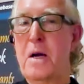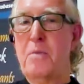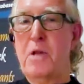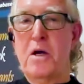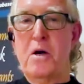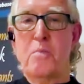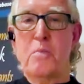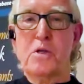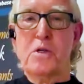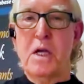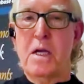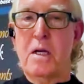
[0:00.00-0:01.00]
couple of
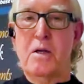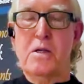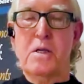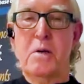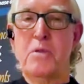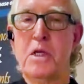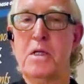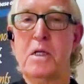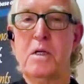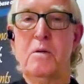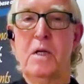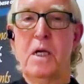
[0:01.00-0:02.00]
100% on some of these
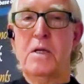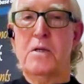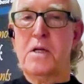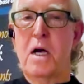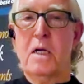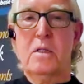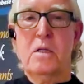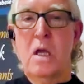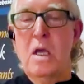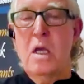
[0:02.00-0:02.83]
little stocks.